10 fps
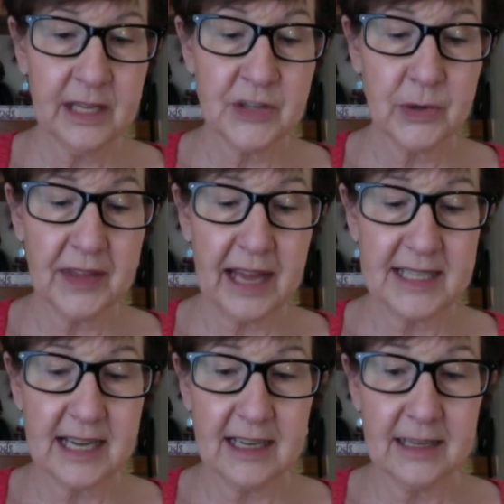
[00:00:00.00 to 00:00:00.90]
So at that
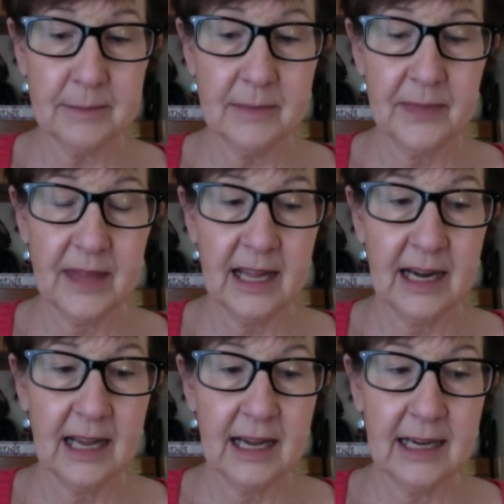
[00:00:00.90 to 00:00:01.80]
time,
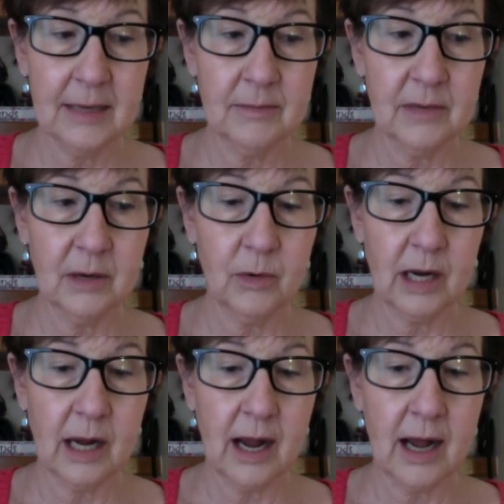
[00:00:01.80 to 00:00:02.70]

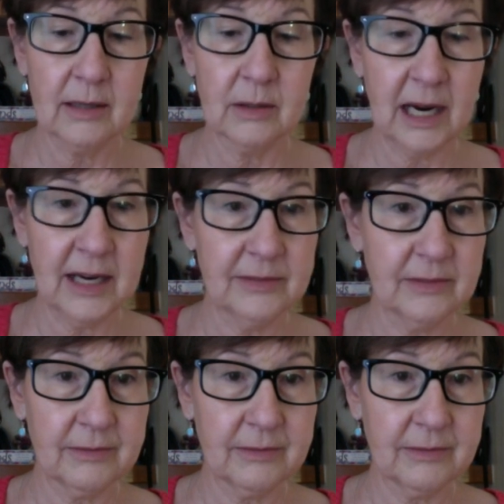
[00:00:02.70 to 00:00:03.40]
I